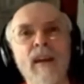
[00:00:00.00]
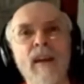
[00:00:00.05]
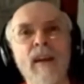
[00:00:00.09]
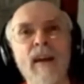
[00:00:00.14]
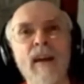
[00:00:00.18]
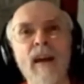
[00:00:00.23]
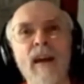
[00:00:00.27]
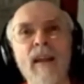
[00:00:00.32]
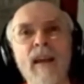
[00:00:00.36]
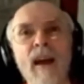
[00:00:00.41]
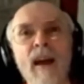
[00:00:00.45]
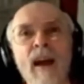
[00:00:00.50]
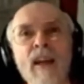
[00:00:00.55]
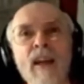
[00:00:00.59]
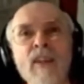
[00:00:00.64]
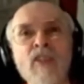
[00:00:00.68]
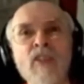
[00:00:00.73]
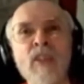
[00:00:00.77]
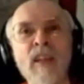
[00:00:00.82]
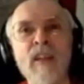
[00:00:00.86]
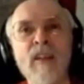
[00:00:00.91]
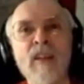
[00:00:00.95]
I see it
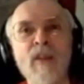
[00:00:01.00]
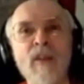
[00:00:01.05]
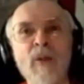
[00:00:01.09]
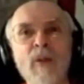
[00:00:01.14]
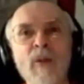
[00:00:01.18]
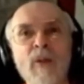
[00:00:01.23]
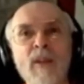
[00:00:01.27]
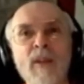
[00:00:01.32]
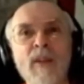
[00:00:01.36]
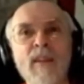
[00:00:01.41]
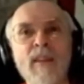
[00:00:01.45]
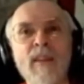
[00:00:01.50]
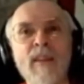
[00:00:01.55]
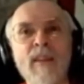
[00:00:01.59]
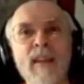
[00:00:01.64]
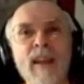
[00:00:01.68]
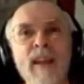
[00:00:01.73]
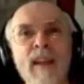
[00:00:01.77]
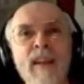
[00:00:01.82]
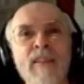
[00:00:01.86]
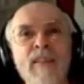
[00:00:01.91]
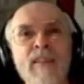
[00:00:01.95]
through the
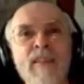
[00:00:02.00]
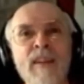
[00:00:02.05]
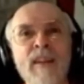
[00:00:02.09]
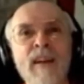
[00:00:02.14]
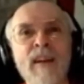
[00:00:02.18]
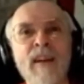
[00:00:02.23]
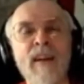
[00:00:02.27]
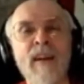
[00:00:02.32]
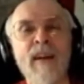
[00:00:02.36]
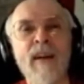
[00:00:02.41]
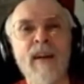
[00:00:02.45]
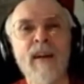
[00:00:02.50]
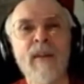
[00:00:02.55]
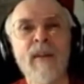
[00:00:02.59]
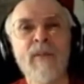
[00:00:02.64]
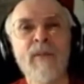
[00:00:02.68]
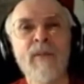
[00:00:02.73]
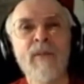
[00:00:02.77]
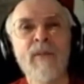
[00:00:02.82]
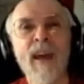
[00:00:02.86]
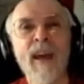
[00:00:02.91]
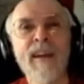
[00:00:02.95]
lens of that
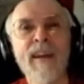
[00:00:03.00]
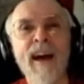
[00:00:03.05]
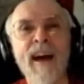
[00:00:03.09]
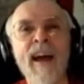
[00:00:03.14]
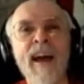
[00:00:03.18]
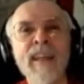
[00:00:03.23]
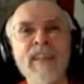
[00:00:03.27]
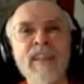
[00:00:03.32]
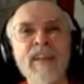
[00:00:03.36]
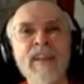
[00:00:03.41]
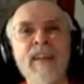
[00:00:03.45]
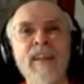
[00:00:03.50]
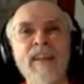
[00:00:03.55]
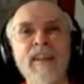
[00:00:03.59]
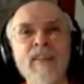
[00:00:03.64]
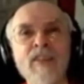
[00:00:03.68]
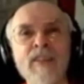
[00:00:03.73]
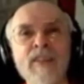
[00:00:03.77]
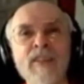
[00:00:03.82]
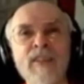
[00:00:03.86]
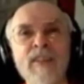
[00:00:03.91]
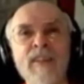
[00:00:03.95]
idealist
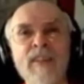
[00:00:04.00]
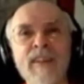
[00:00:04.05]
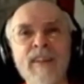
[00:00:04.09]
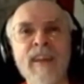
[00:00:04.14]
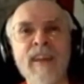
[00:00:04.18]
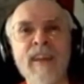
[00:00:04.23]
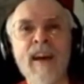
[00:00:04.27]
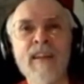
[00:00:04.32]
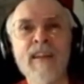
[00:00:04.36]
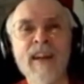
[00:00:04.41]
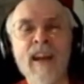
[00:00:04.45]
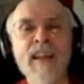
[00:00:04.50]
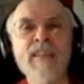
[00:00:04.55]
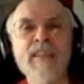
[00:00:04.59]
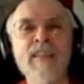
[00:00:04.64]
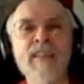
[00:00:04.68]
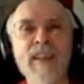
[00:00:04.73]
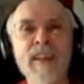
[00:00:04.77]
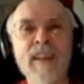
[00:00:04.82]
Carranza.